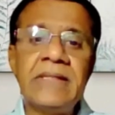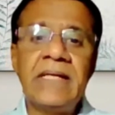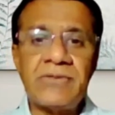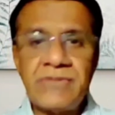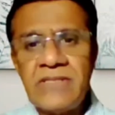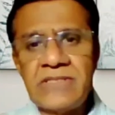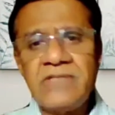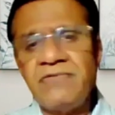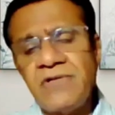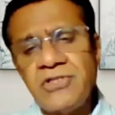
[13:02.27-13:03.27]
Now, there are certain
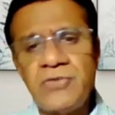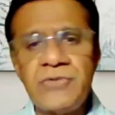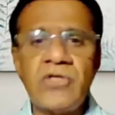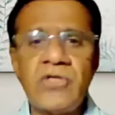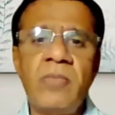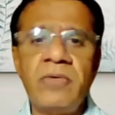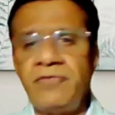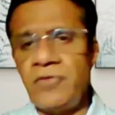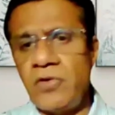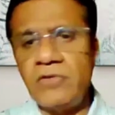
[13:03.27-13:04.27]
functions which are common
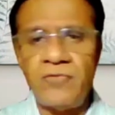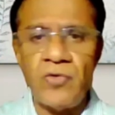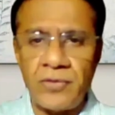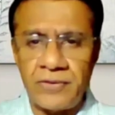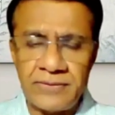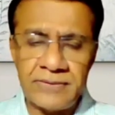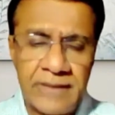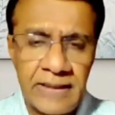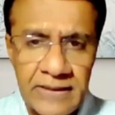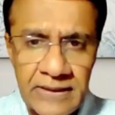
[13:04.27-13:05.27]
for all 4,
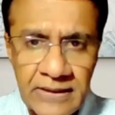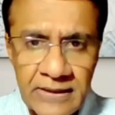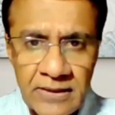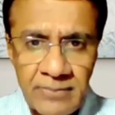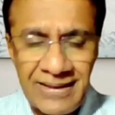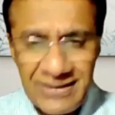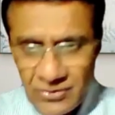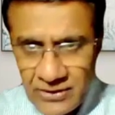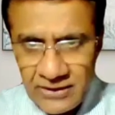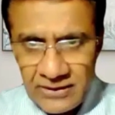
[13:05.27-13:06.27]
right? But I think
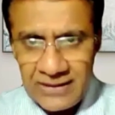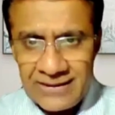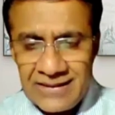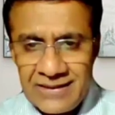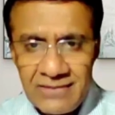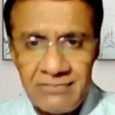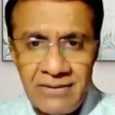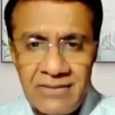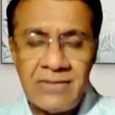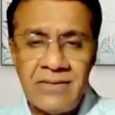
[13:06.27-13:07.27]
today
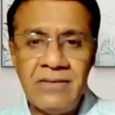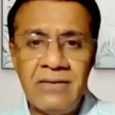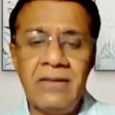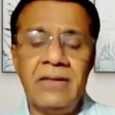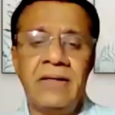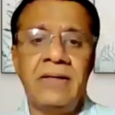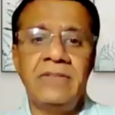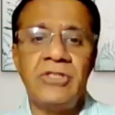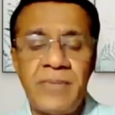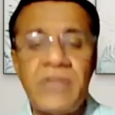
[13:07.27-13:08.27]
the
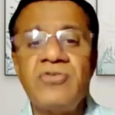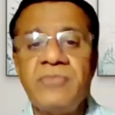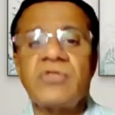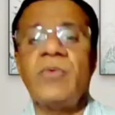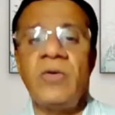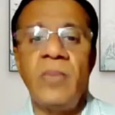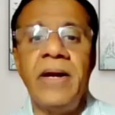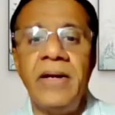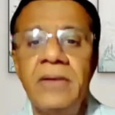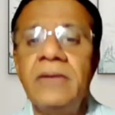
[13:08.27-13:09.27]
spectrum is quite wide.